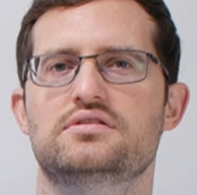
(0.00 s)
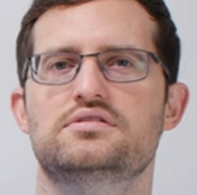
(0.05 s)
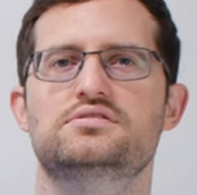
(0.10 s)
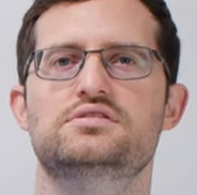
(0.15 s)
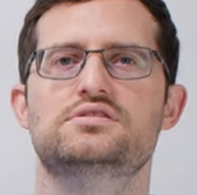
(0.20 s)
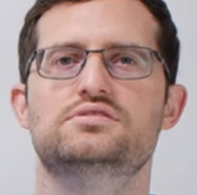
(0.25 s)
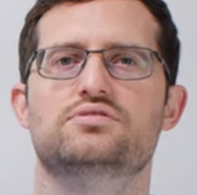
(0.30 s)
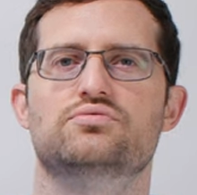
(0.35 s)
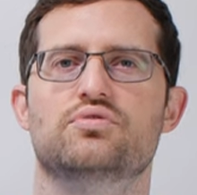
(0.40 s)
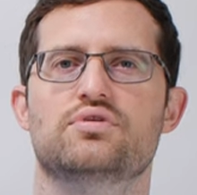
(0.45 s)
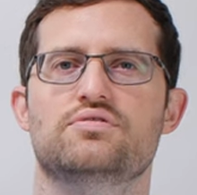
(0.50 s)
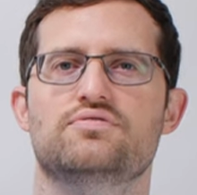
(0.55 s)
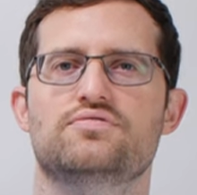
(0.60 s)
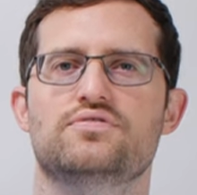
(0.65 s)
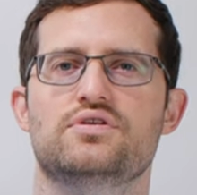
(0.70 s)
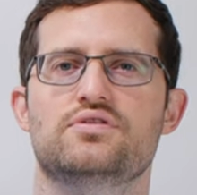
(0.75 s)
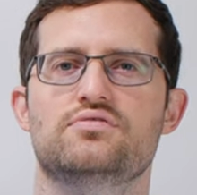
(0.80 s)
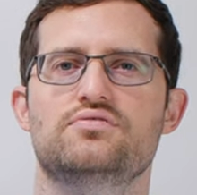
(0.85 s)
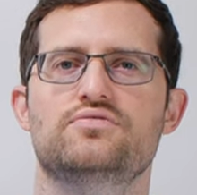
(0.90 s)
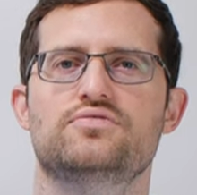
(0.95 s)
This is a
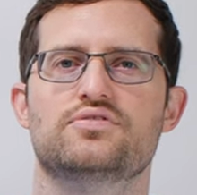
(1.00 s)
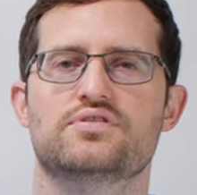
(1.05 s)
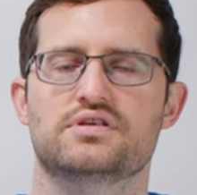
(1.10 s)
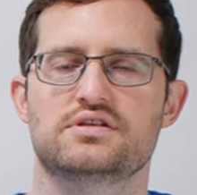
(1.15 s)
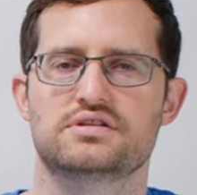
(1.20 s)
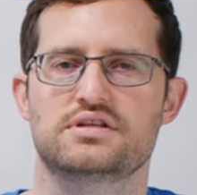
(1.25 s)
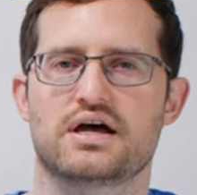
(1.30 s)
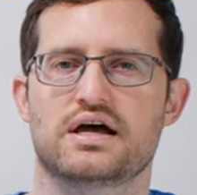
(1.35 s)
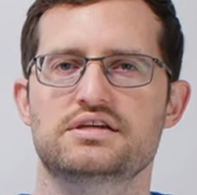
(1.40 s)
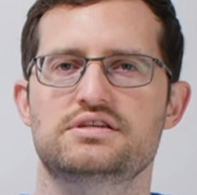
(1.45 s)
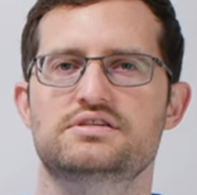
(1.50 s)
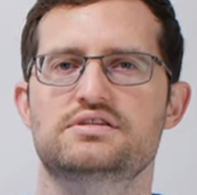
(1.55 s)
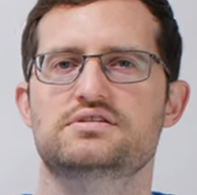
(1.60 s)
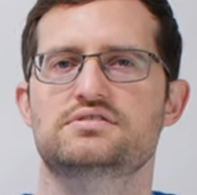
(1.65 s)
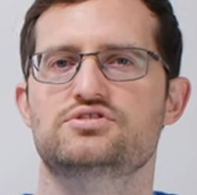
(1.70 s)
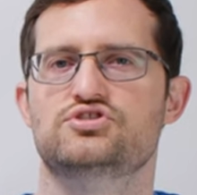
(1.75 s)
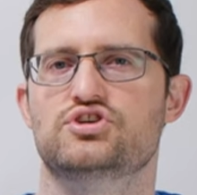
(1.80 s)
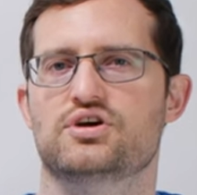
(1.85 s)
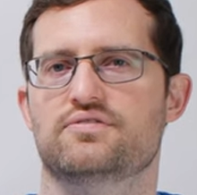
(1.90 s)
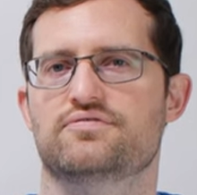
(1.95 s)
review for the
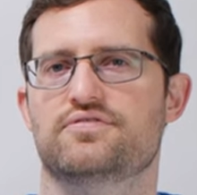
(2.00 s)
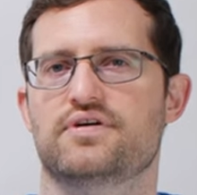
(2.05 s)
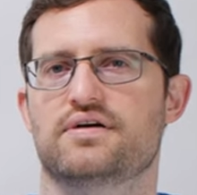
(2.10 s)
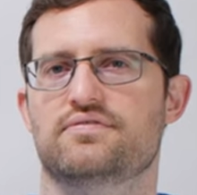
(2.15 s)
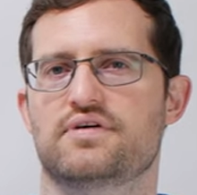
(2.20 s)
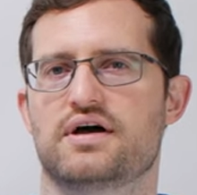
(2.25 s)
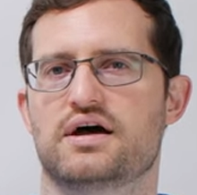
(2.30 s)
Dyson Gen 5